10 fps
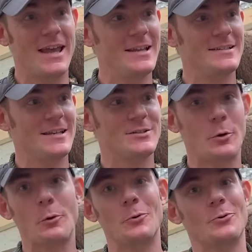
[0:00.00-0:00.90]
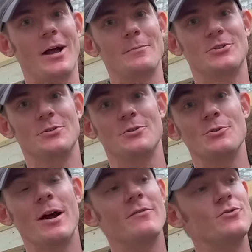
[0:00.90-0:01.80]
it is a total crapshoot.
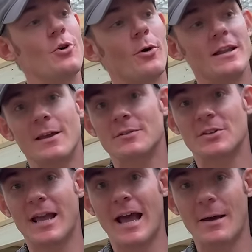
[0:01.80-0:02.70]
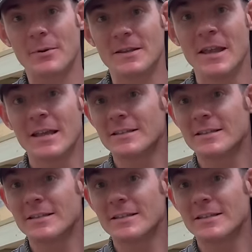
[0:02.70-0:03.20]
You have no idea what's going to happen.